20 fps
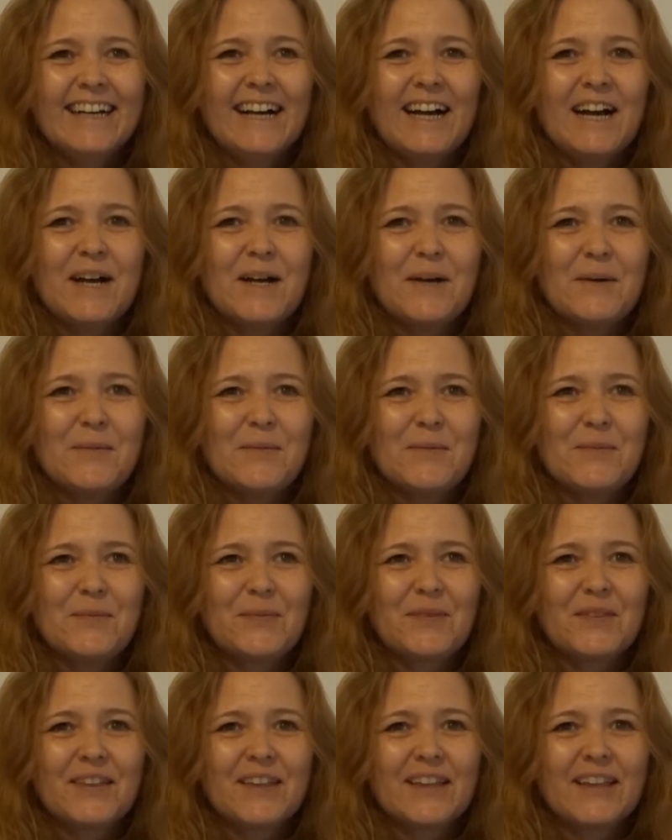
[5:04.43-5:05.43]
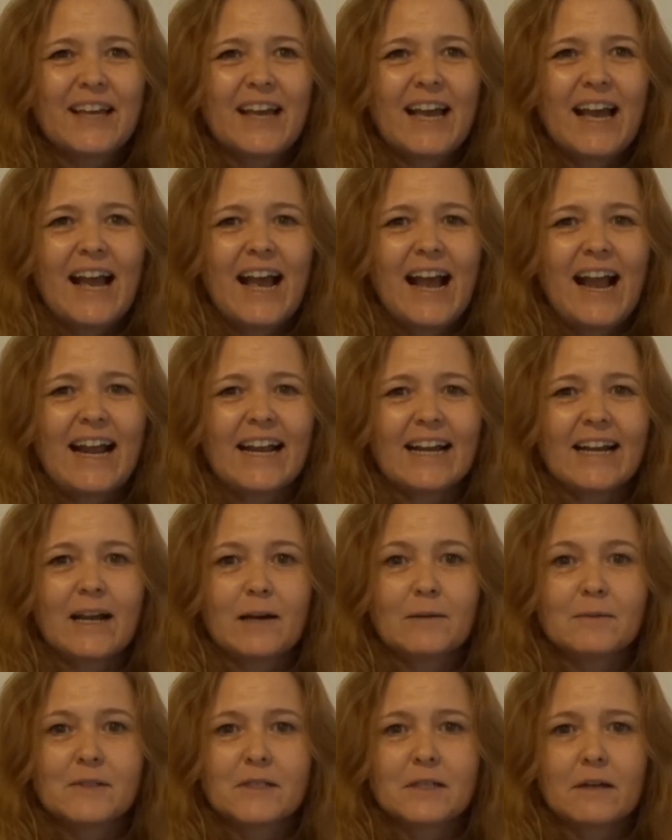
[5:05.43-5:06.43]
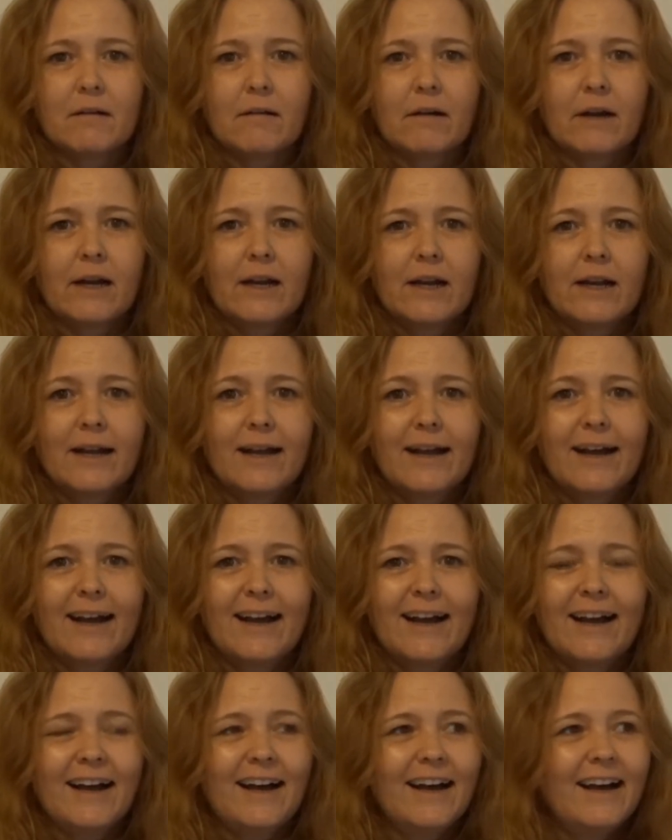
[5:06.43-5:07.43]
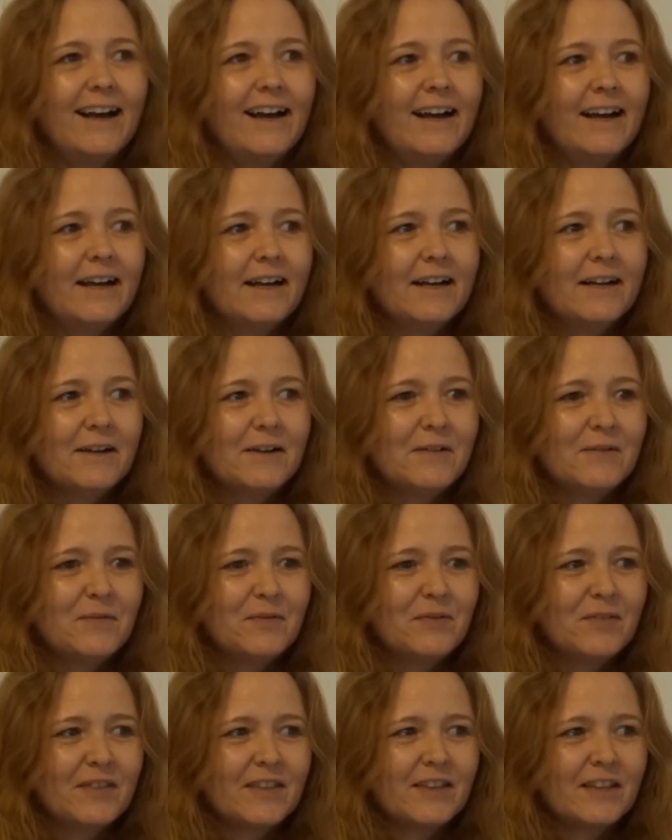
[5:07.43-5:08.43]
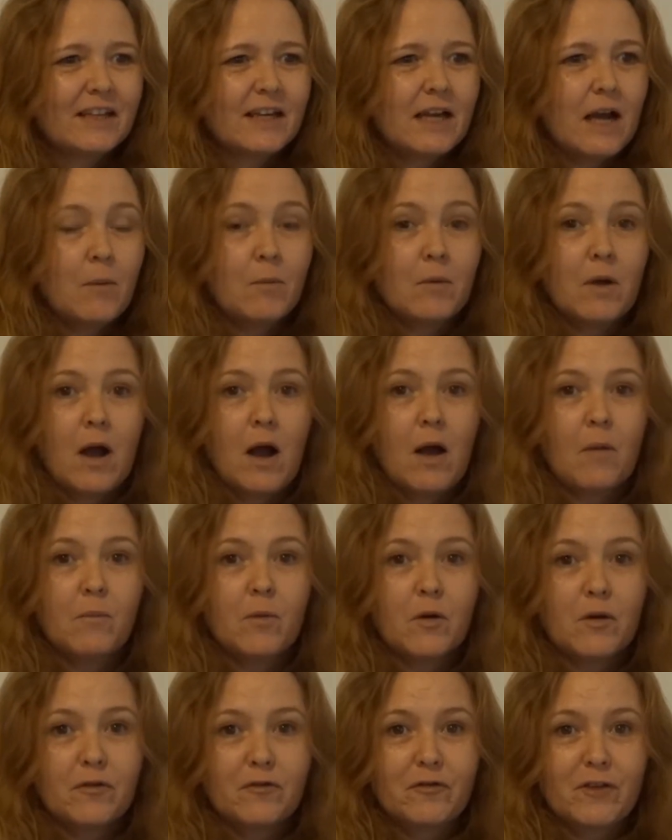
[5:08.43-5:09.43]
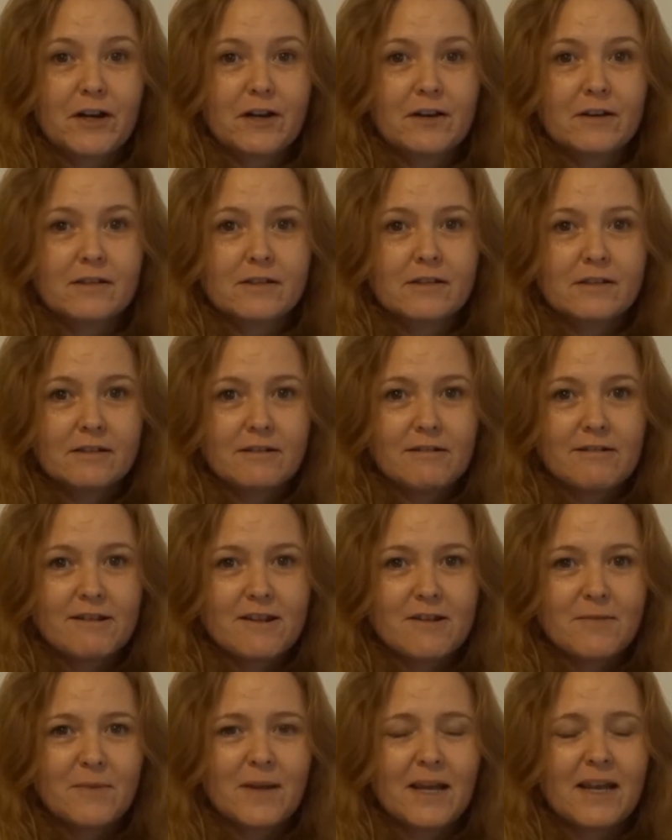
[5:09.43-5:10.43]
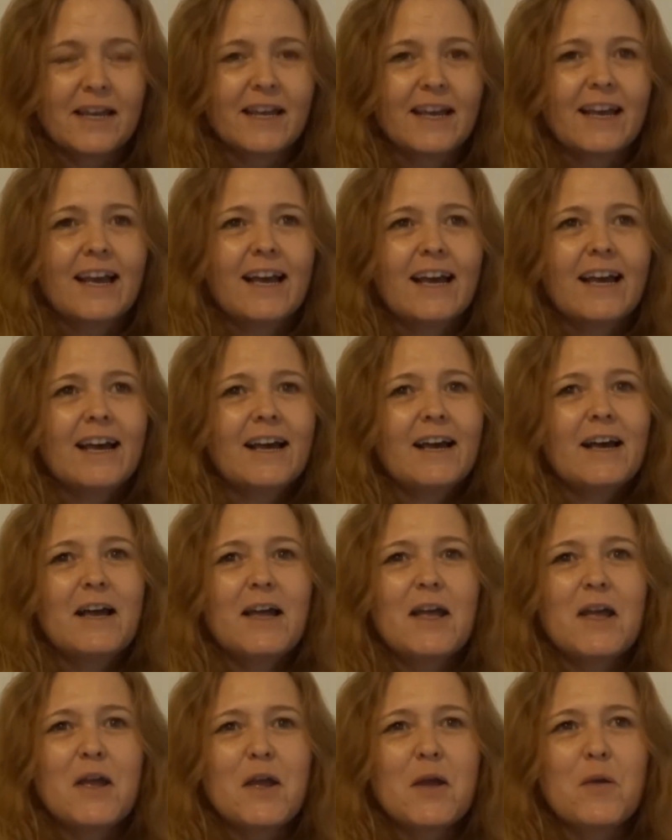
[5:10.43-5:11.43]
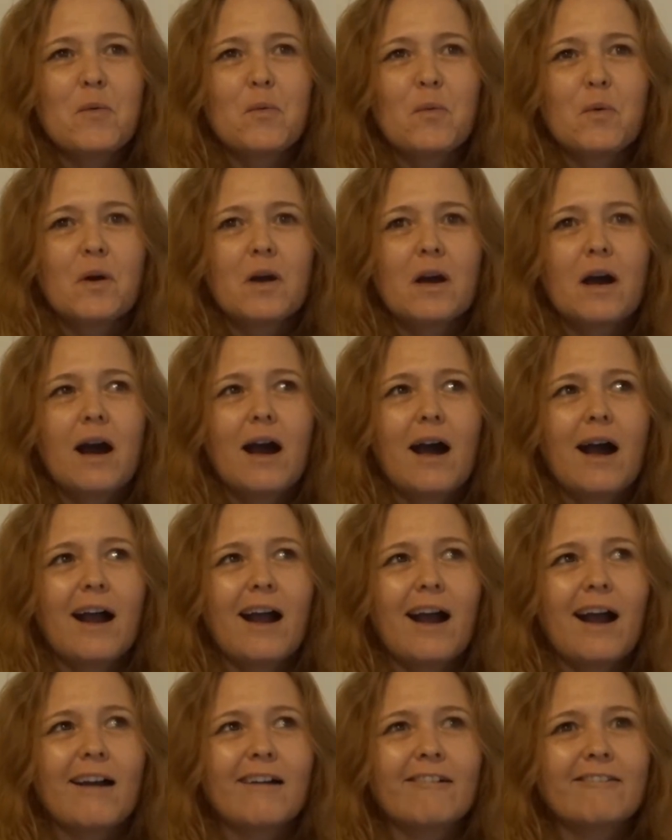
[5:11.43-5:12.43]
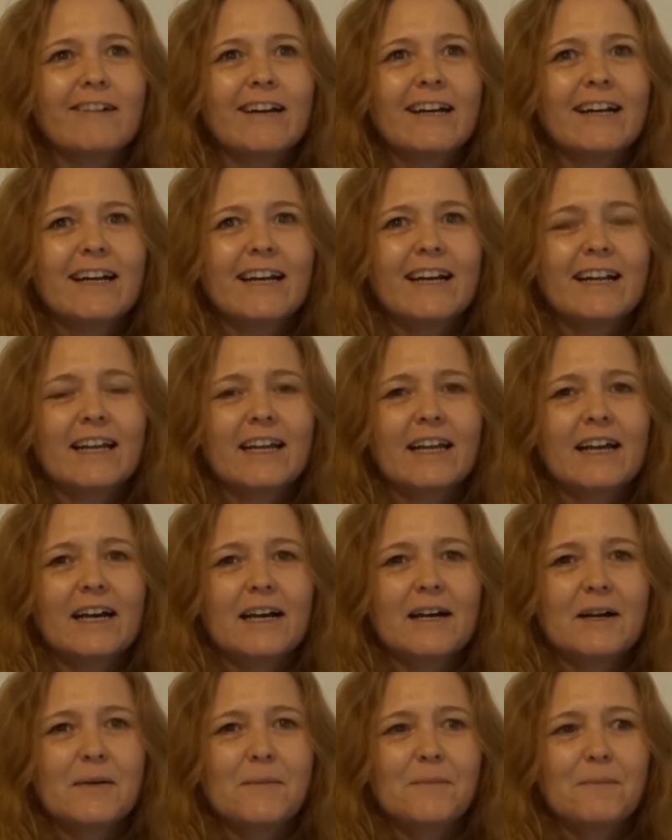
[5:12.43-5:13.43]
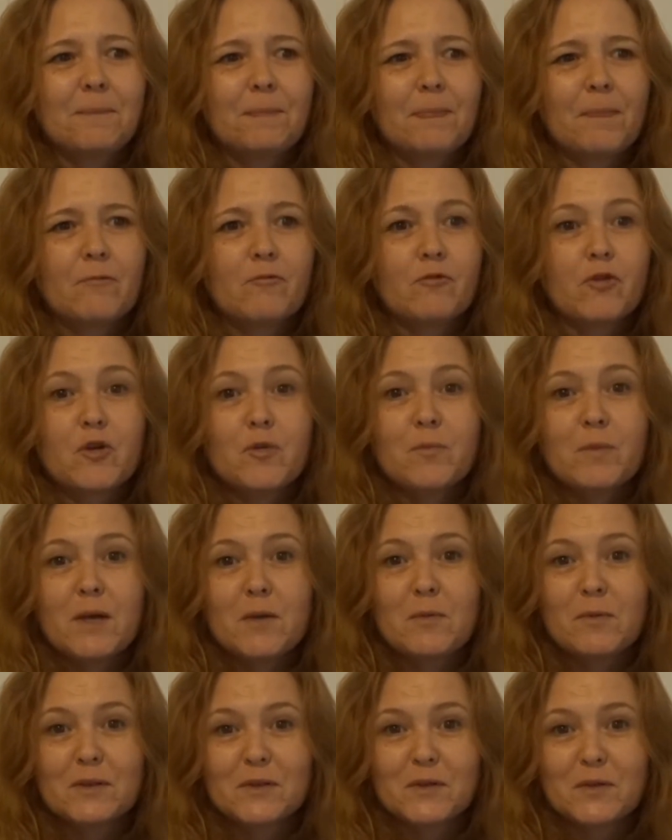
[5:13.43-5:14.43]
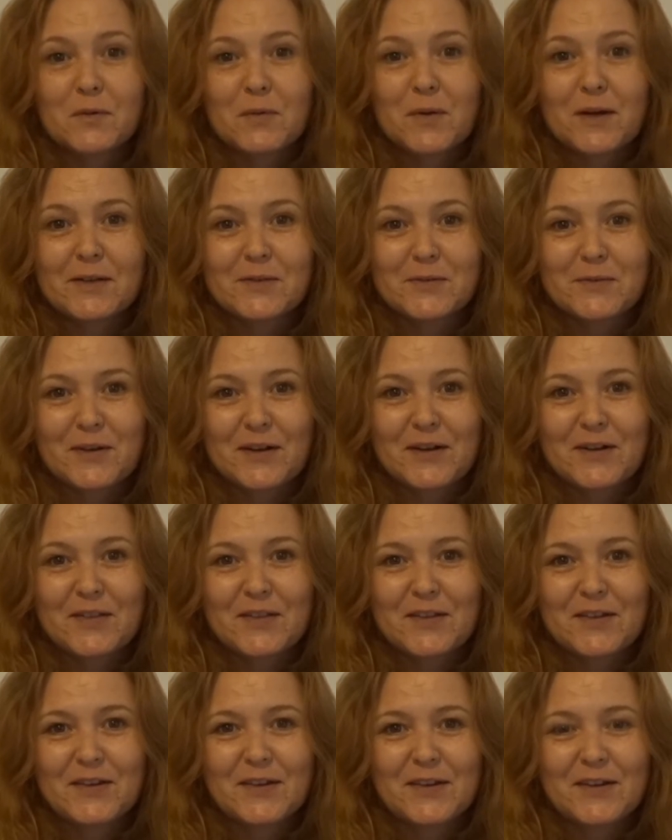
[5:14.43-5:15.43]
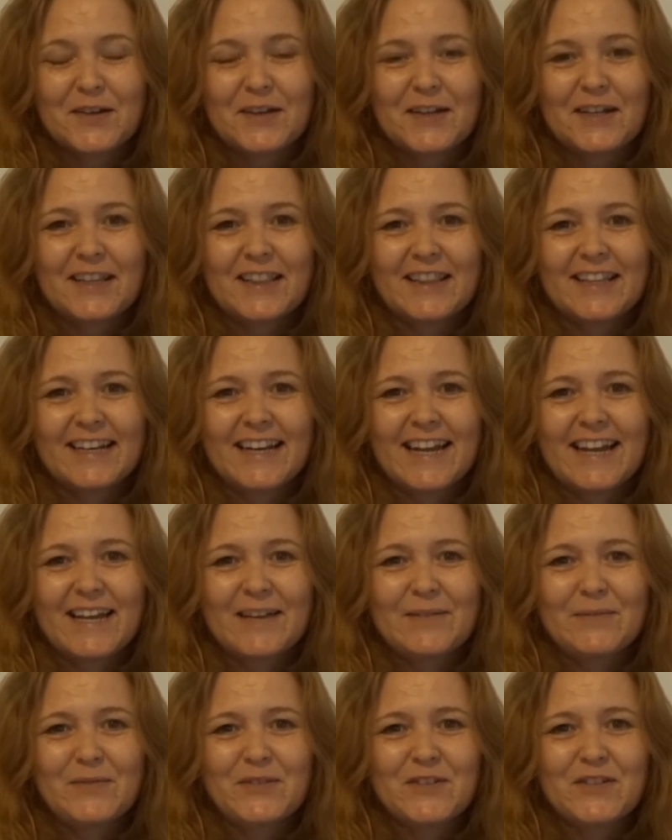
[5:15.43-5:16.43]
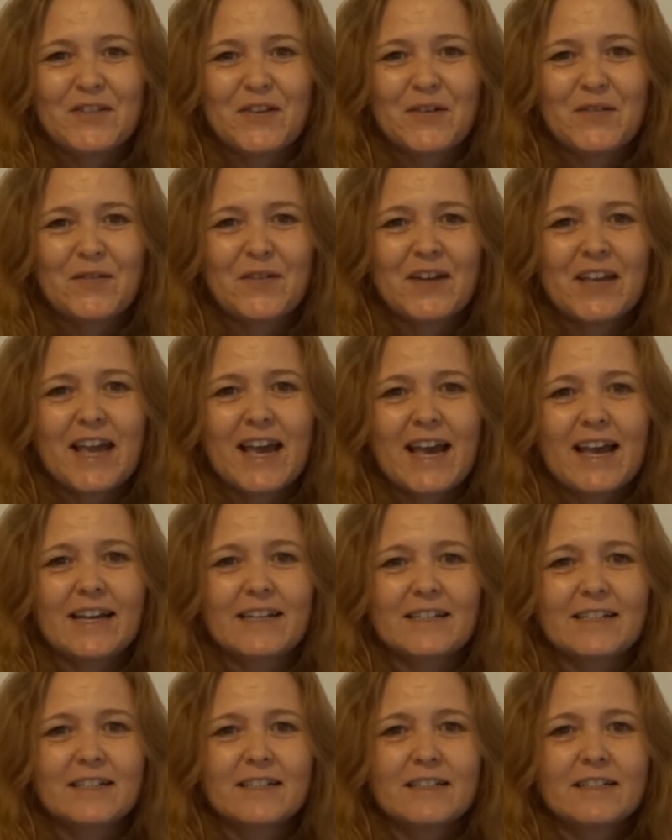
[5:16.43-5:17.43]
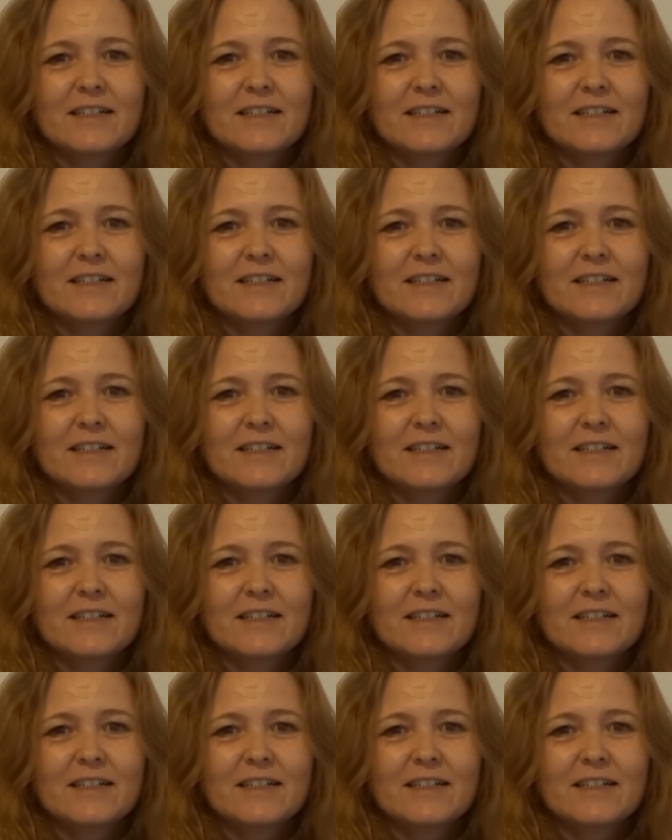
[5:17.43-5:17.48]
um, Hayley, I'm sorry, uh, I'm, I'm not offended, so don't you be. It, like I really, uh, Ruby was always one of the, the names that we had